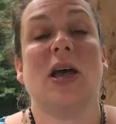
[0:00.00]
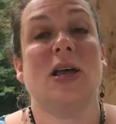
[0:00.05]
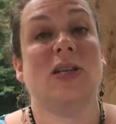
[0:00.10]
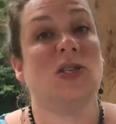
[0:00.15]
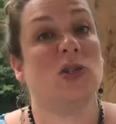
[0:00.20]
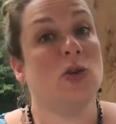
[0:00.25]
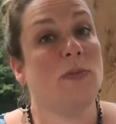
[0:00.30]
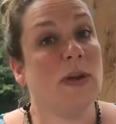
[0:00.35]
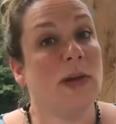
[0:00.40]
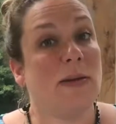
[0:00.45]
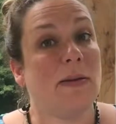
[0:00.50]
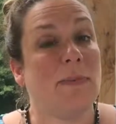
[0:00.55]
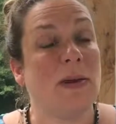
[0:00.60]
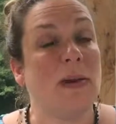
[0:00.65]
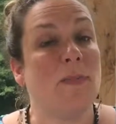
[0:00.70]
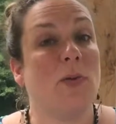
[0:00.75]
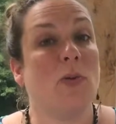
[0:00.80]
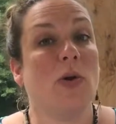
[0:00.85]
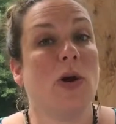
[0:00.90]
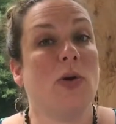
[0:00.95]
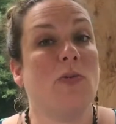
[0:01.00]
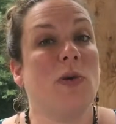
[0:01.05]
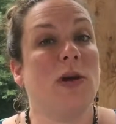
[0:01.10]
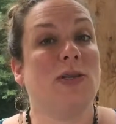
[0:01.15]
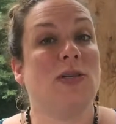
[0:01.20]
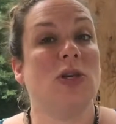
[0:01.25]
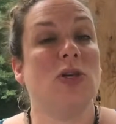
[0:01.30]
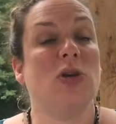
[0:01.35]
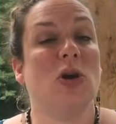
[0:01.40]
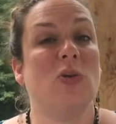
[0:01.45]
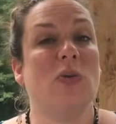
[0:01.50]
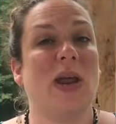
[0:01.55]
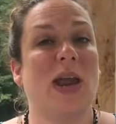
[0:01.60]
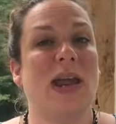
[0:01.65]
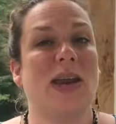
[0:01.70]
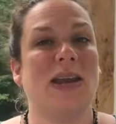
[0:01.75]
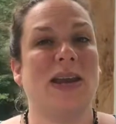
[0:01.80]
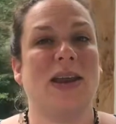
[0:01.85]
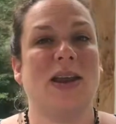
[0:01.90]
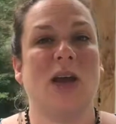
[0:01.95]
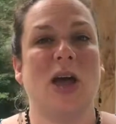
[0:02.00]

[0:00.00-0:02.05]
assuming people are going to donate,